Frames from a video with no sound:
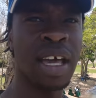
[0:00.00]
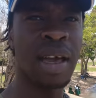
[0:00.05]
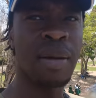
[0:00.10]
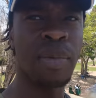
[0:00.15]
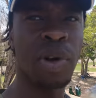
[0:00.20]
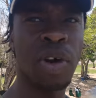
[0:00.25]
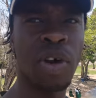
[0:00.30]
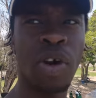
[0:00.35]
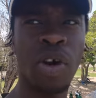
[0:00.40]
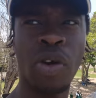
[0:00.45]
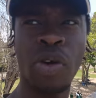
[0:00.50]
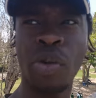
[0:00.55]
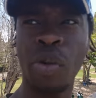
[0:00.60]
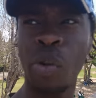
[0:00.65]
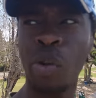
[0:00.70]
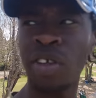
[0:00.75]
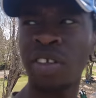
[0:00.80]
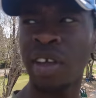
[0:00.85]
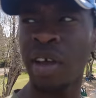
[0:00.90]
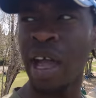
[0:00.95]
time ago,
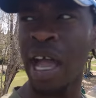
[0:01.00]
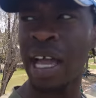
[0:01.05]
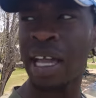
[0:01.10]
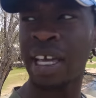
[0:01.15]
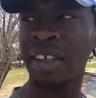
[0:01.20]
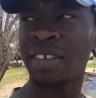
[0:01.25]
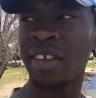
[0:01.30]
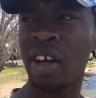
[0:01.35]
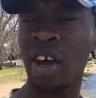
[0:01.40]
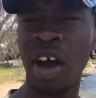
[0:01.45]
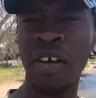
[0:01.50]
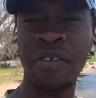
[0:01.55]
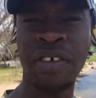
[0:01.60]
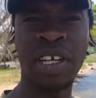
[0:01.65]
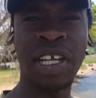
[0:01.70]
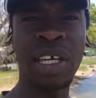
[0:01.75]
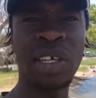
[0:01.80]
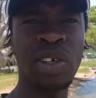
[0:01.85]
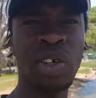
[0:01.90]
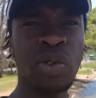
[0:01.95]
was a, I guess a
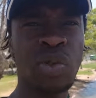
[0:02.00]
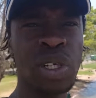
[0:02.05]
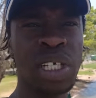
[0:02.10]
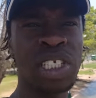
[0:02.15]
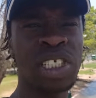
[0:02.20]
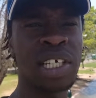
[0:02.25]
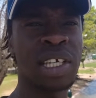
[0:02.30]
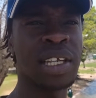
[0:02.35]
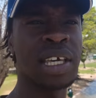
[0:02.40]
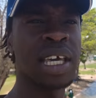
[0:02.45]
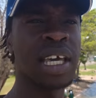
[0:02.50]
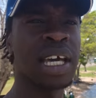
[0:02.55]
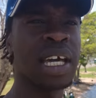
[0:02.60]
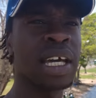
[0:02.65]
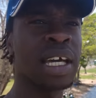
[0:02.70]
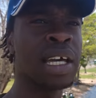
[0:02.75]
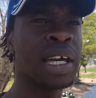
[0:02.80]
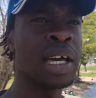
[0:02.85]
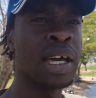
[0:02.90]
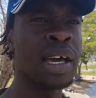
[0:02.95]
governor in the region
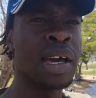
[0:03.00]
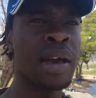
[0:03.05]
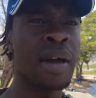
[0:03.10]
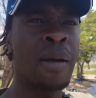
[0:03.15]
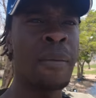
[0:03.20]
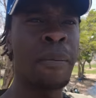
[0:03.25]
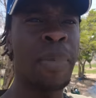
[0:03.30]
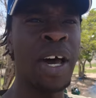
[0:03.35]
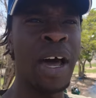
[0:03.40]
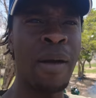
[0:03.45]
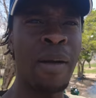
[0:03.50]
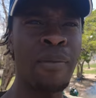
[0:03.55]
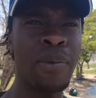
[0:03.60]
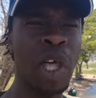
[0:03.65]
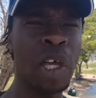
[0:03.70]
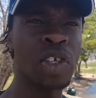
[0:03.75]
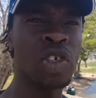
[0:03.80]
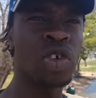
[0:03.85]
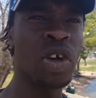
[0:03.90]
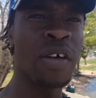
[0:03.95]
here, but
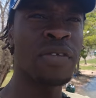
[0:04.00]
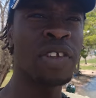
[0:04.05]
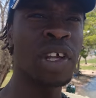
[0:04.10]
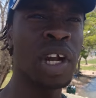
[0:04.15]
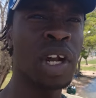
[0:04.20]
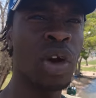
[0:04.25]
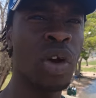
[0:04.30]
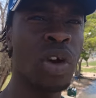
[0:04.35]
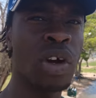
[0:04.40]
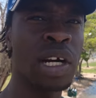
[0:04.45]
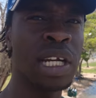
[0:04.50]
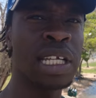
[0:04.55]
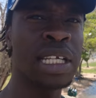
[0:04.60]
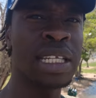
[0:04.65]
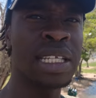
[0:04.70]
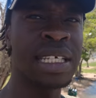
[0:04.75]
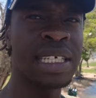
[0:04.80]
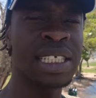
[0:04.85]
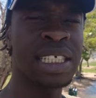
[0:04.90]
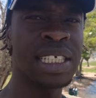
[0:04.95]
I'm not sure of the local
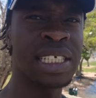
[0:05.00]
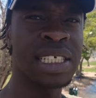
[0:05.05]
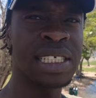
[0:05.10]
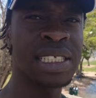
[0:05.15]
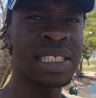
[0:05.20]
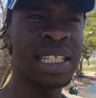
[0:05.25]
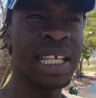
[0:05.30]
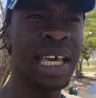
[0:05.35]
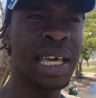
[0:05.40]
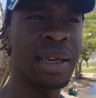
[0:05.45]
indigenous